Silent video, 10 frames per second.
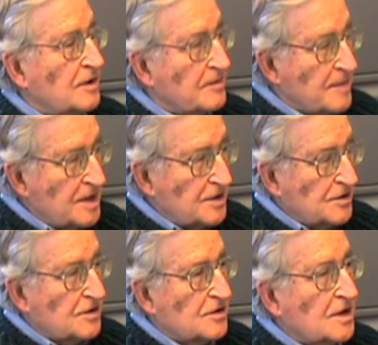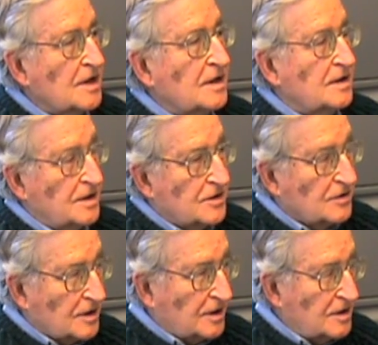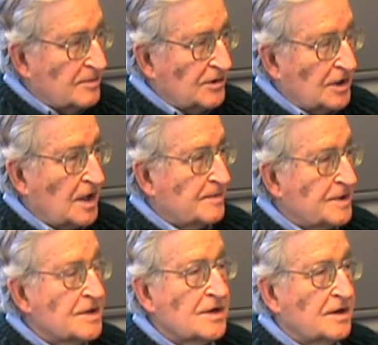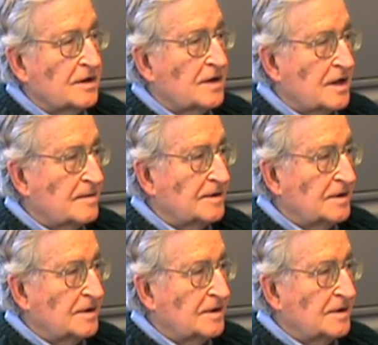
what it means to say he's going to keep all options on the table.